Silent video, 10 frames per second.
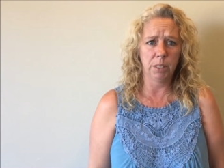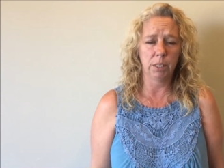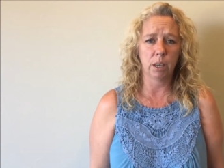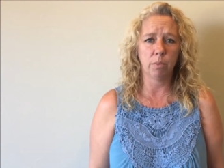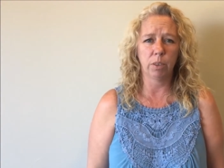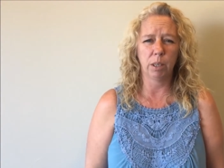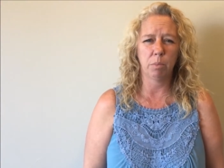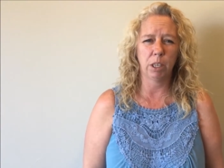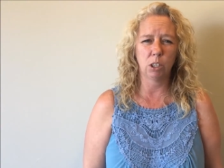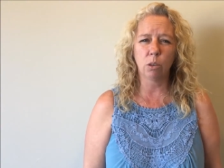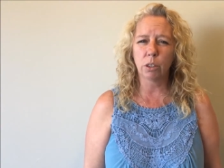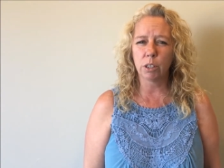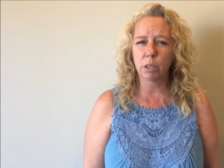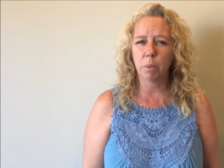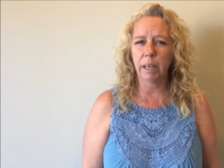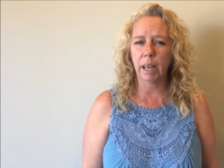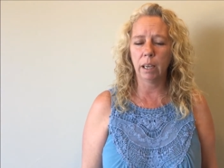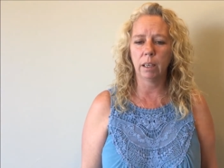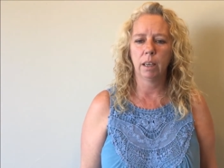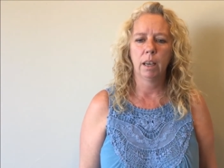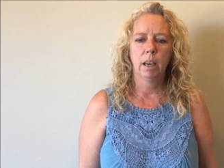discomfort in my shoulders and my neck,